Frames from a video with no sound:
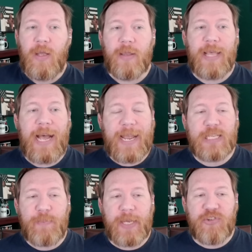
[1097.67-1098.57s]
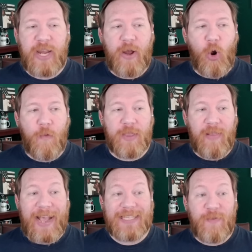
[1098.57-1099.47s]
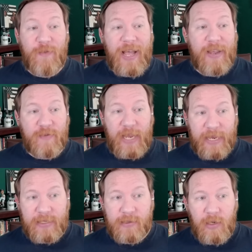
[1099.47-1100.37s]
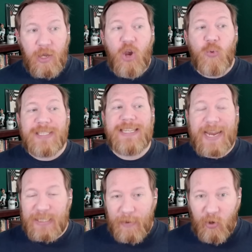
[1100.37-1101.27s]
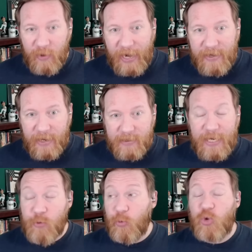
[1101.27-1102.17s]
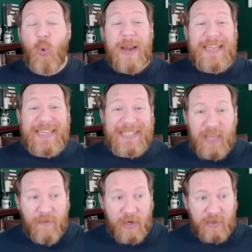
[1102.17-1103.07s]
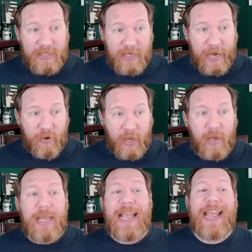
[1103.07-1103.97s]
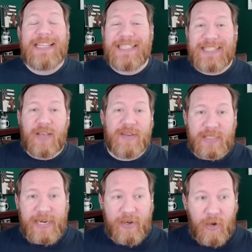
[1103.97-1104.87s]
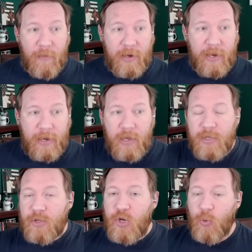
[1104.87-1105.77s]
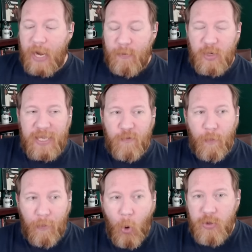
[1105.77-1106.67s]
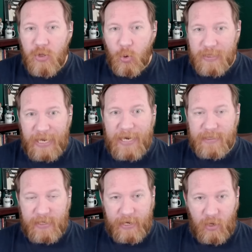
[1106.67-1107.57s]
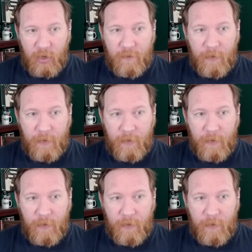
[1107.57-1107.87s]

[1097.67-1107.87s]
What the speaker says: The highest pitch count over the last 5 days was Deisabel Hernandez. He threw 27 on Saturday and 17 on Monday. So you were able to give both of those guys a day off.